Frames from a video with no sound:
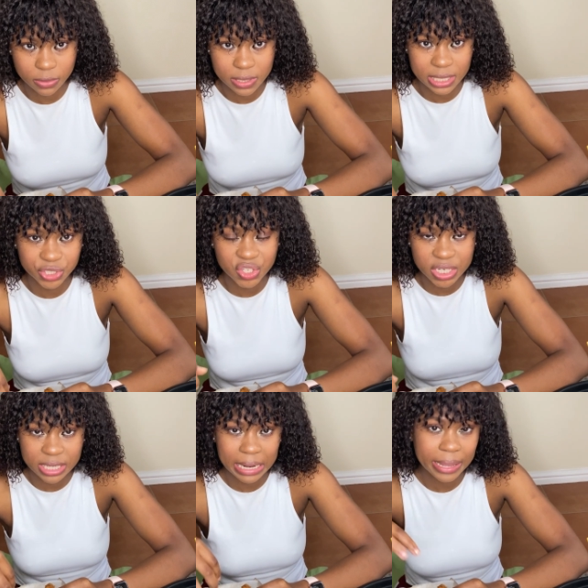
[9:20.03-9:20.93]
was that she
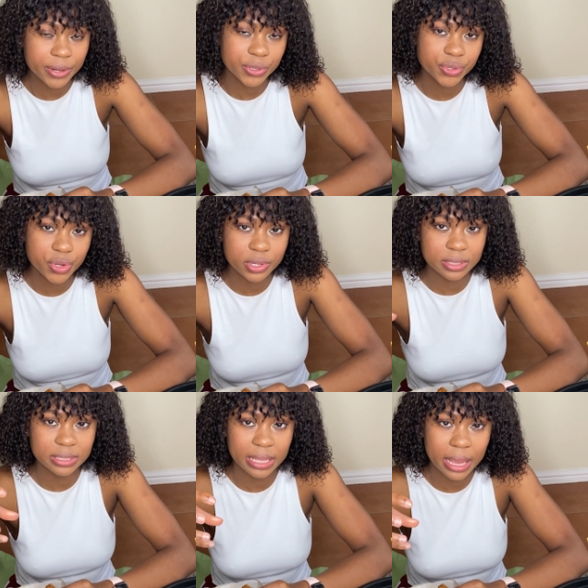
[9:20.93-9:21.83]
did like an internal
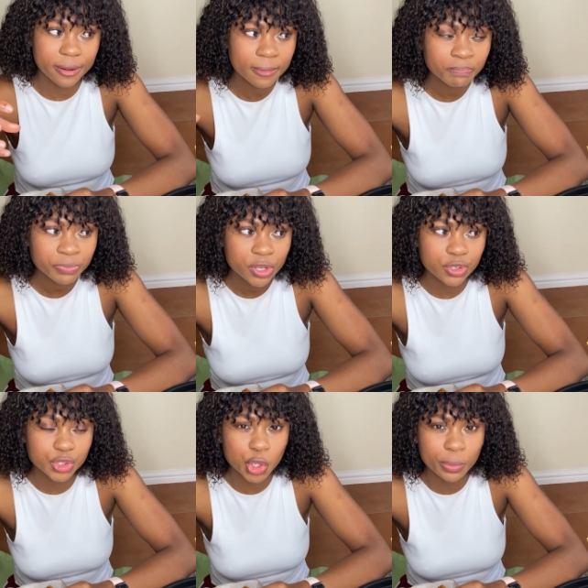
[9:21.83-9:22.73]
scan
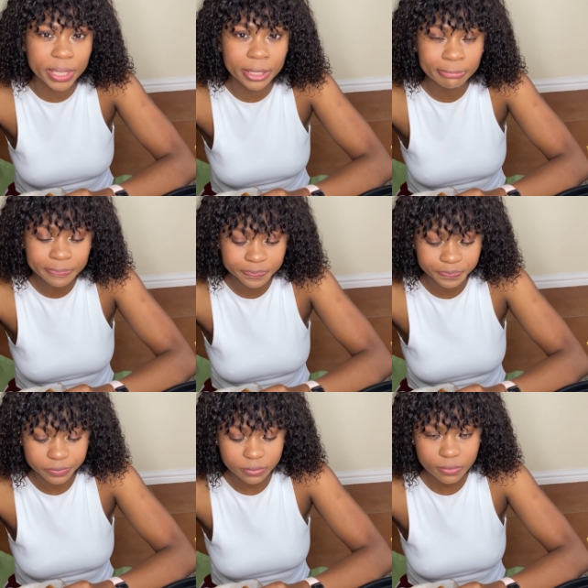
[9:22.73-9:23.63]
to show me
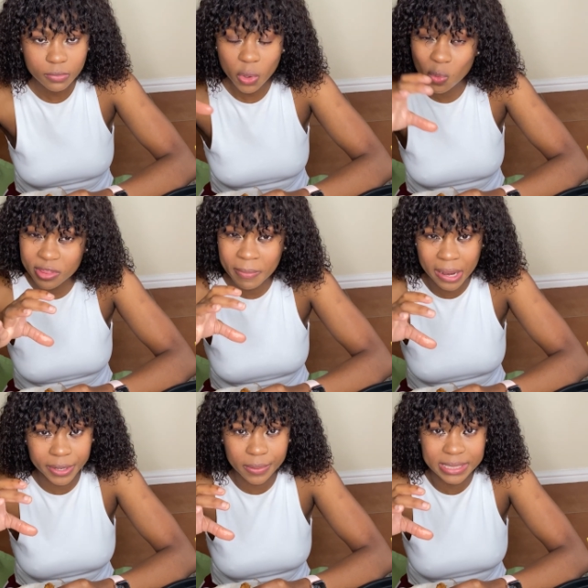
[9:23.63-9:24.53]
where the
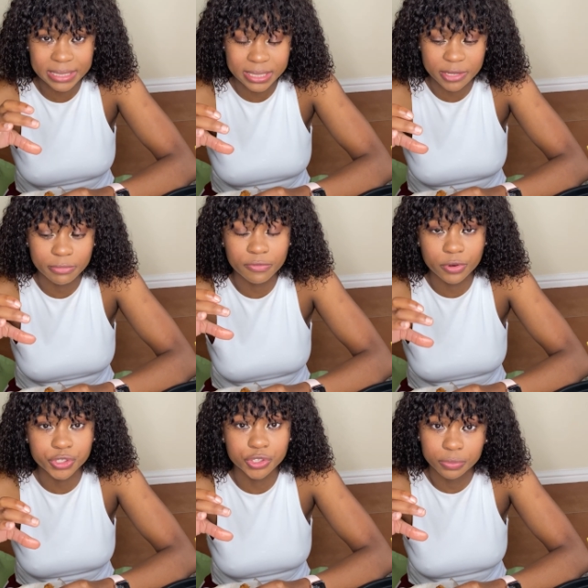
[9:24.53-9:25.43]
mirena was sitting
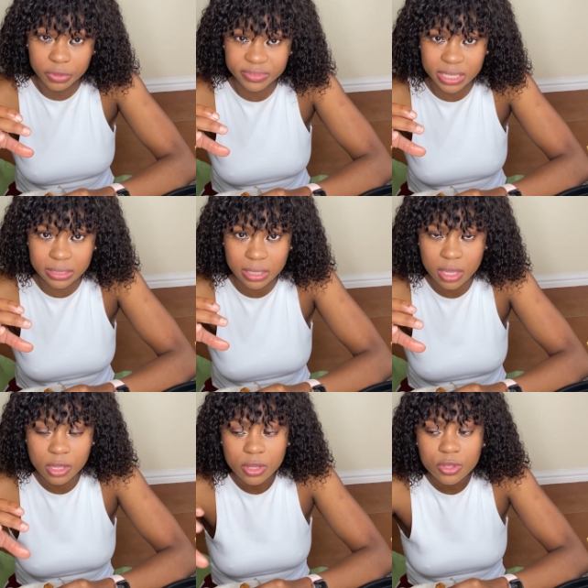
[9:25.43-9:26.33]
before she removed it.
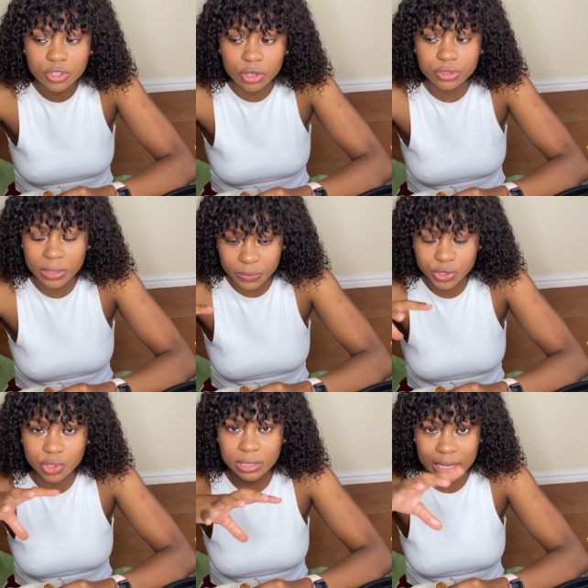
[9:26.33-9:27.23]
So when we
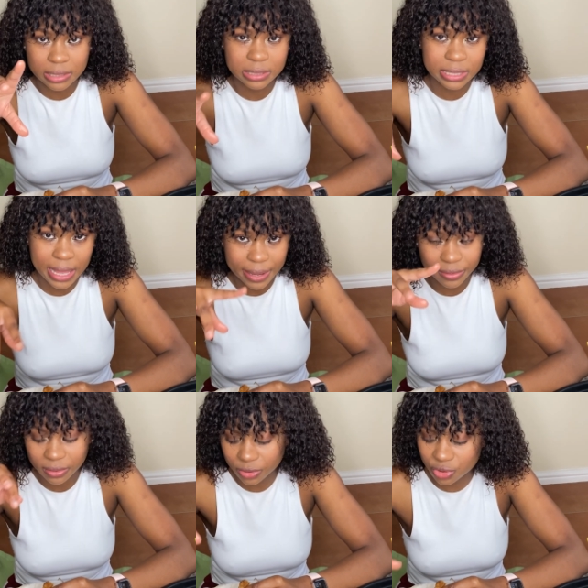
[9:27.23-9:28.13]
took like a
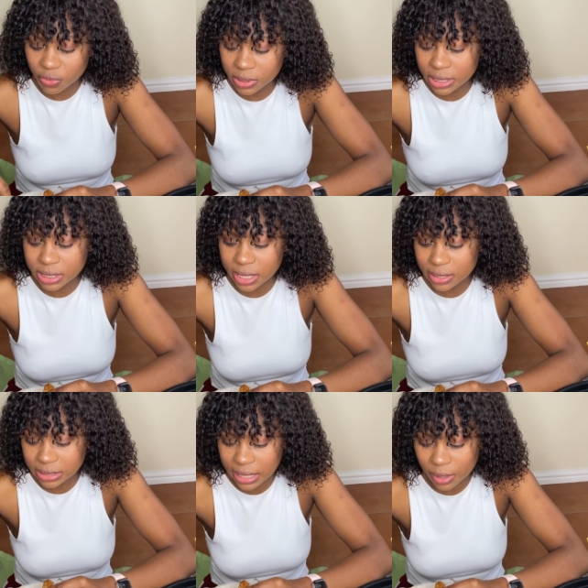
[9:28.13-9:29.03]
scan, like, you know, when they take
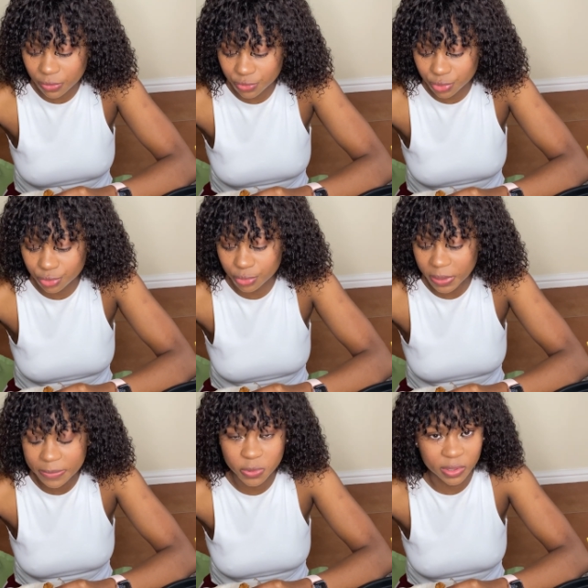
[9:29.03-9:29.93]
a scan of your
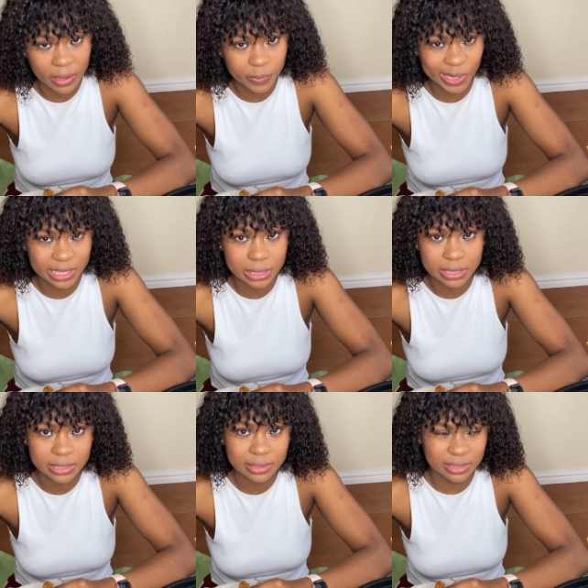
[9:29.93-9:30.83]
baby when they're
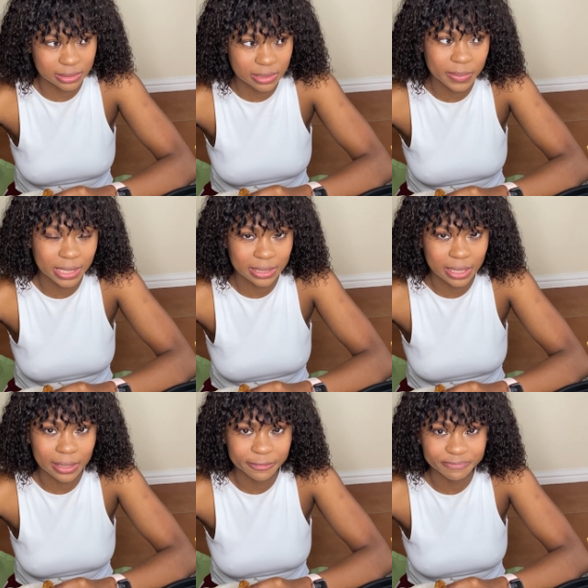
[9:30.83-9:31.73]
pregnant, it's a similar thing.